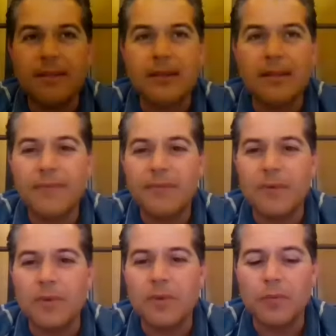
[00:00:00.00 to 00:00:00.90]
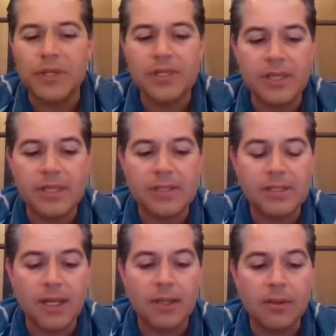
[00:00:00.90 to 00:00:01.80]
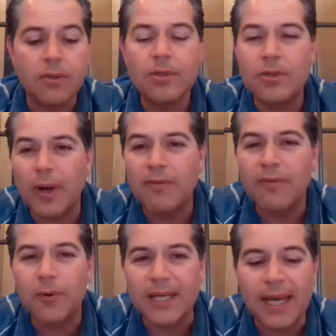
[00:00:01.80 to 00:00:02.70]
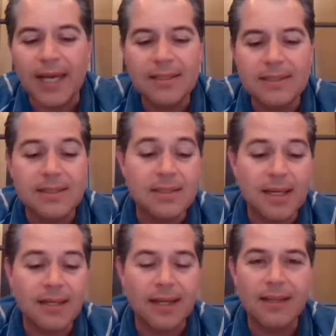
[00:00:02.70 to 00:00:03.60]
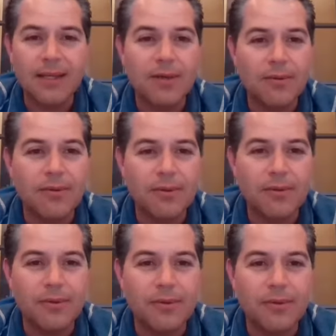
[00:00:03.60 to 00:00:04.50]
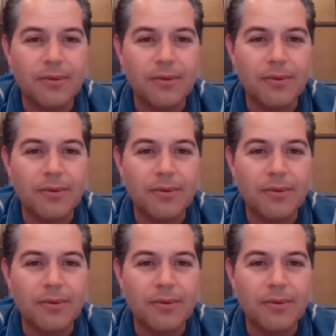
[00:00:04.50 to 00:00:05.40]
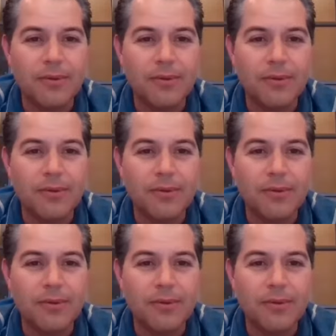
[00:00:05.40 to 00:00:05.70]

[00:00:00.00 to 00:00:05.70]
lived through, which is that Luke 12:48. That I think you will relate to, which